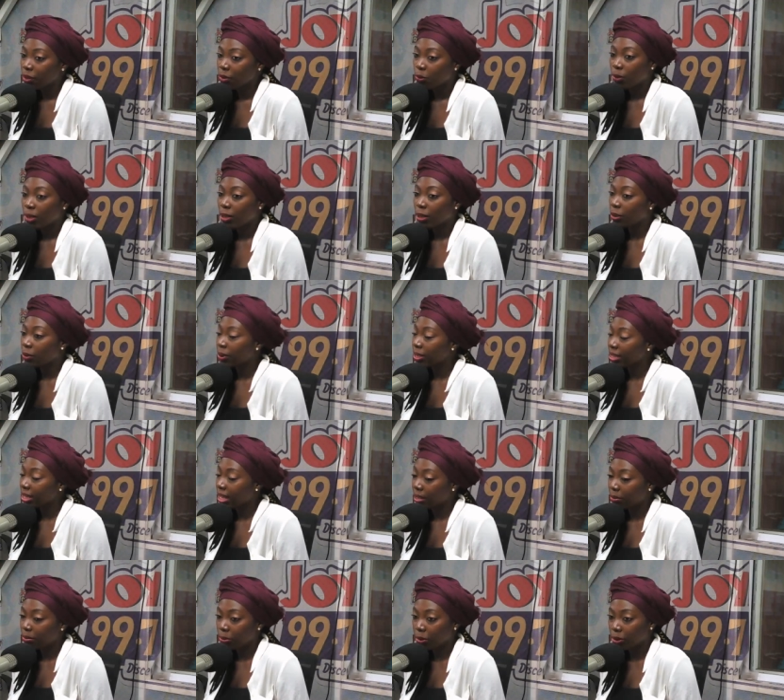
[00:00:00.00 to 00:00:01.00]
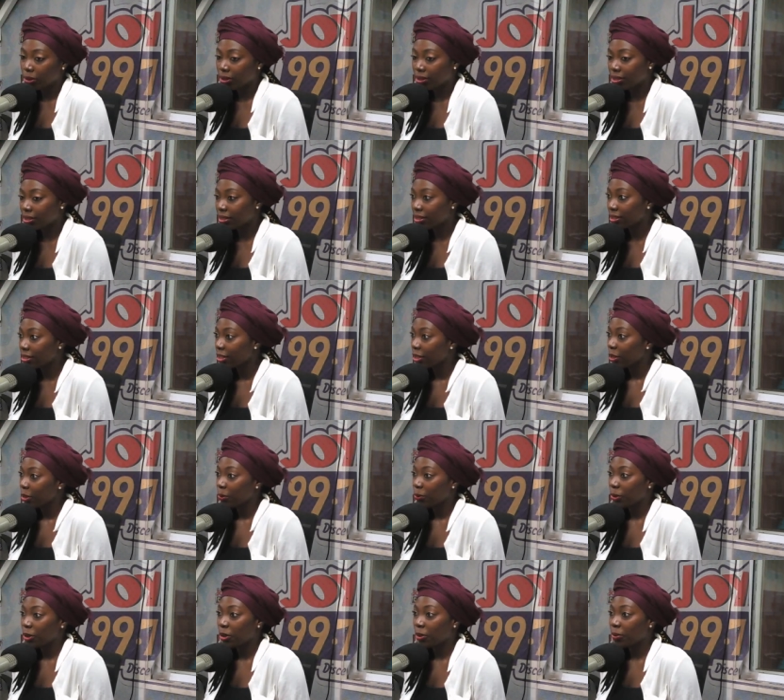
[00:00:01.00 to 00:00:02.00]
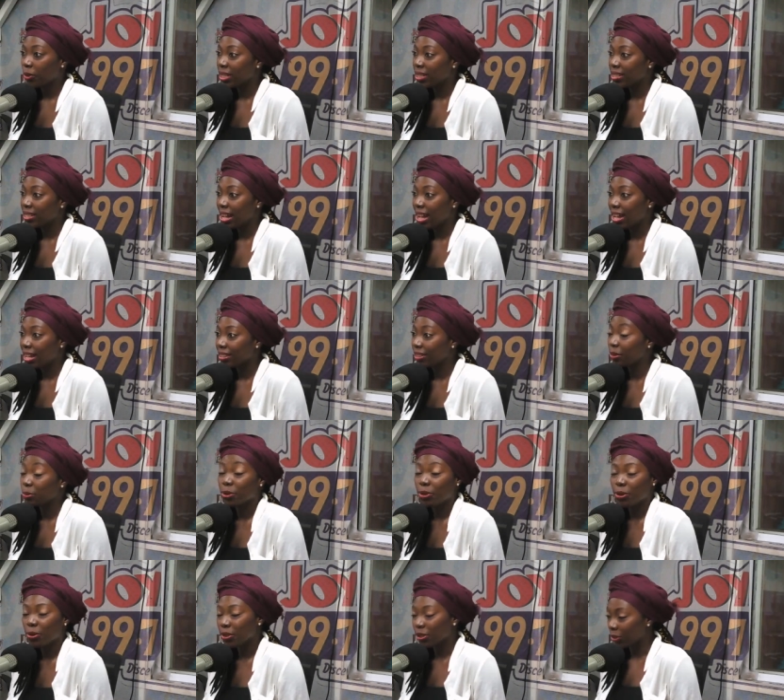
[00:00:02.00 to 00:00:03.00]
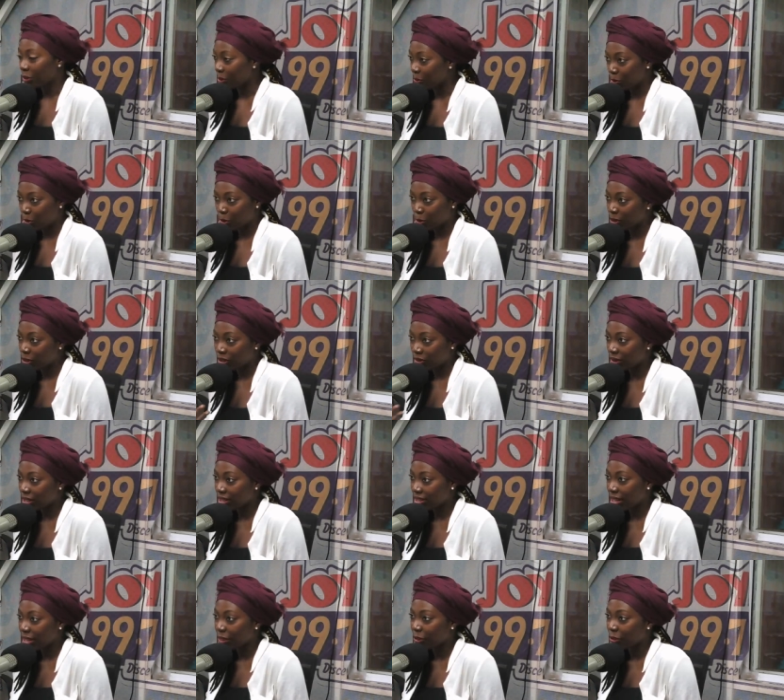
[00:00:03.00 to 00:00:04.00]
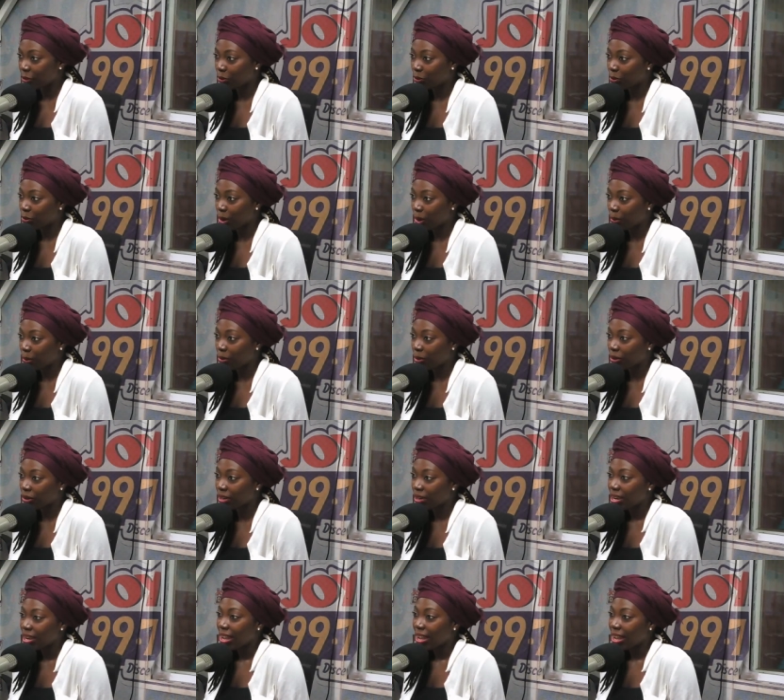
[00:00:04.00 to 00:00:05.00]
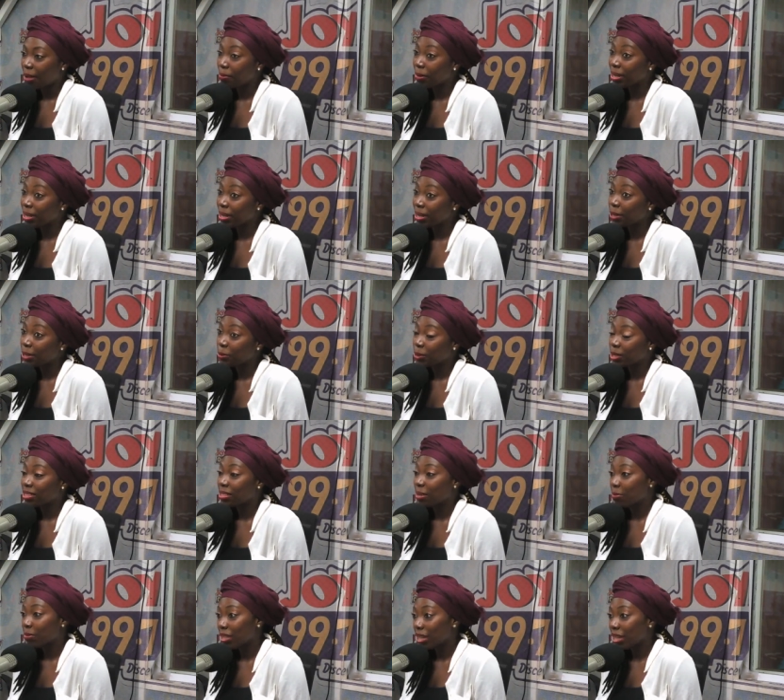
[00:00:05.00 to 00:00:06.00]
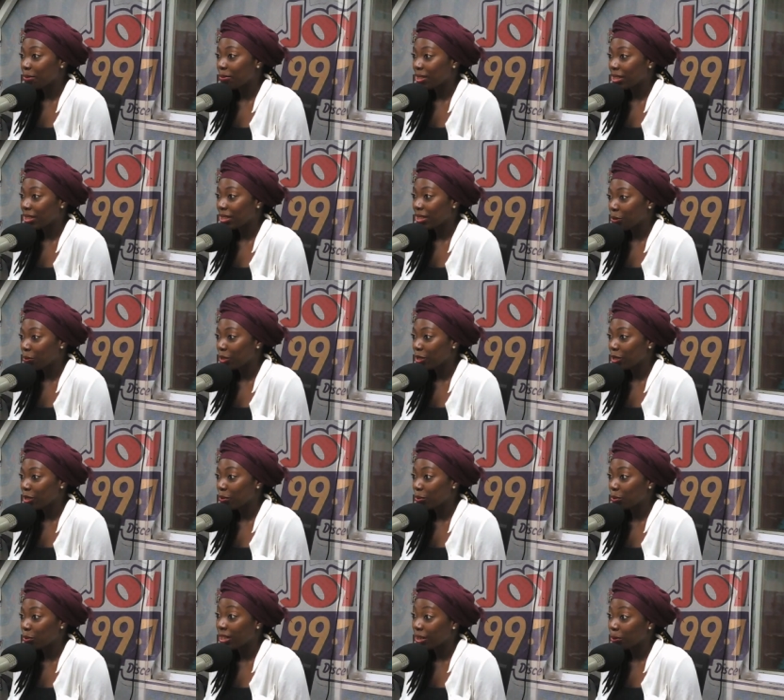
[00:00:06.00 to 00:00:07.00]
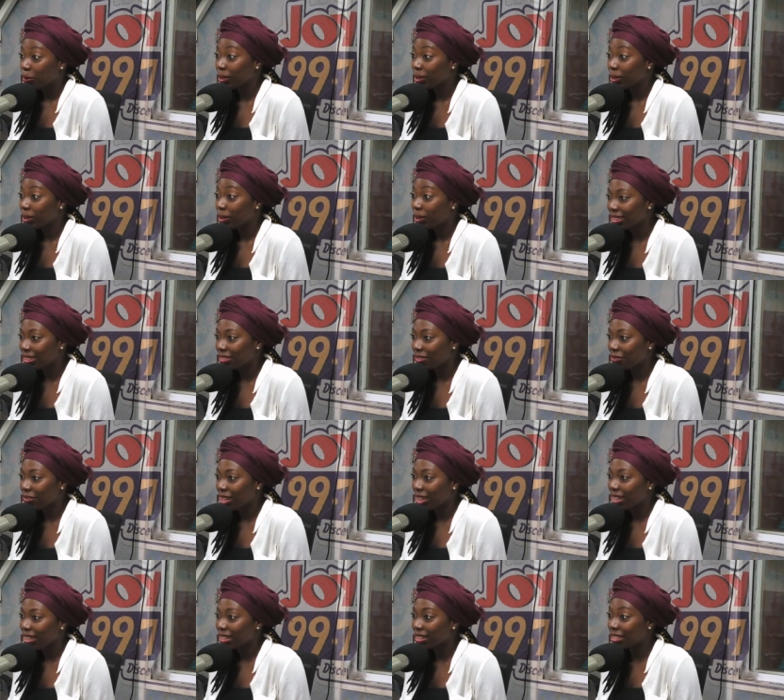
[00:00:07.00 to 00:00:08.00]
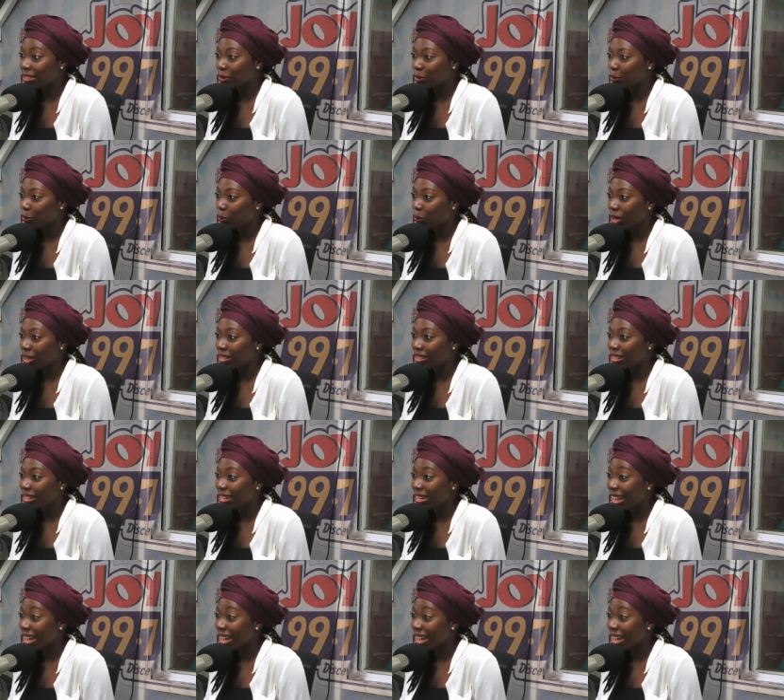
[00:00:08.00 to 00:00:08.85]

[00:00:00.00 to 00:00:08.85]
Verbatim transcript: we always had books we always had there was always a computer as far as i could remember yeah. and my dad would sometimes allow me to play with it right and this was when he